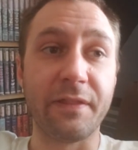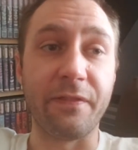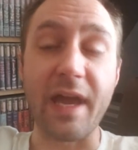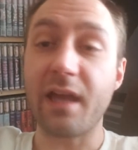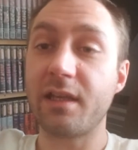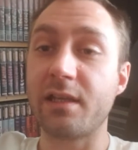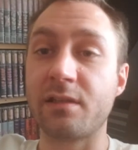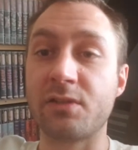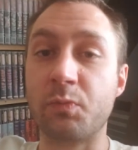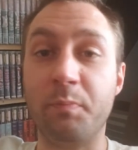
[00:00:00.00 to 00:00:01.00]
That
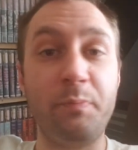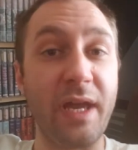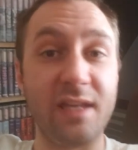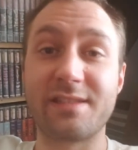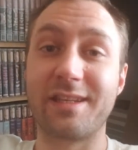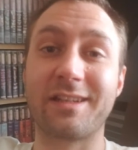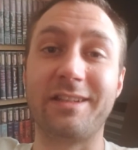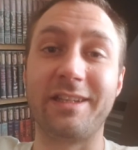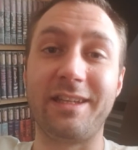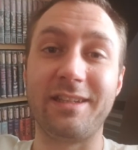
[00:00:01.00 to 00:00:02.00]
is
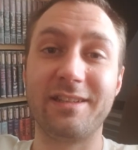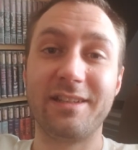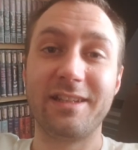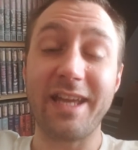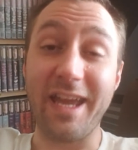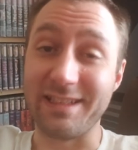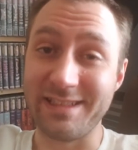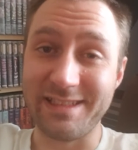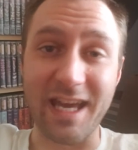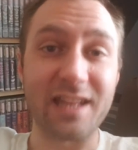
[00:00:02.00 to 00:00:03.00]
basically a
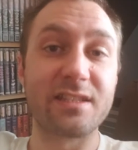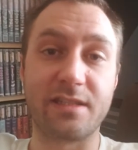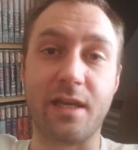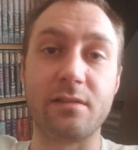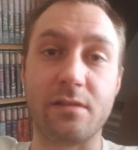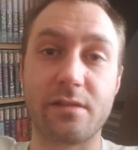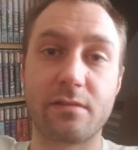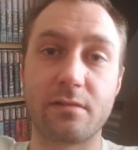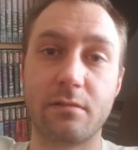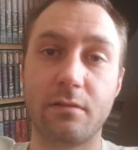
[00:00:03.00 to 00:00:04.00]
death
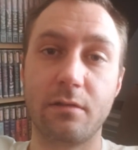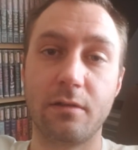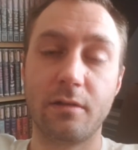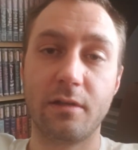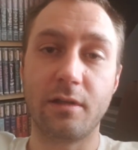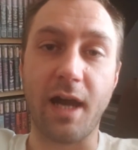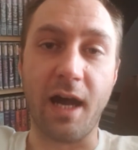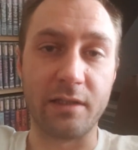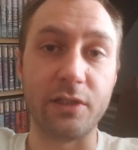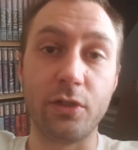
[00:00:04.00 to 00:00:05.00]
sentence
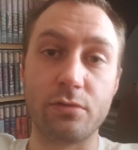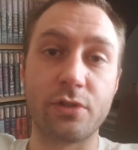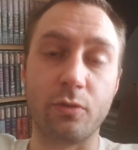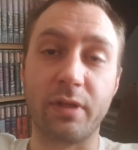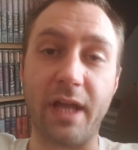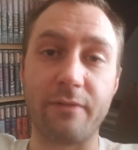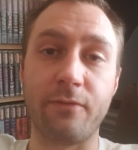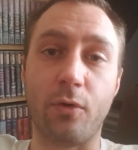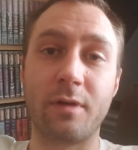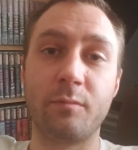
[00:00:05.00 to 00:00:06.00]
on the YouTube
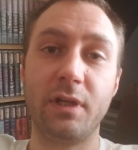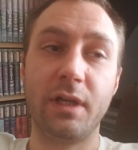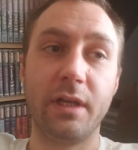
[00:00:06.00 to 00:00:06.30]
platform.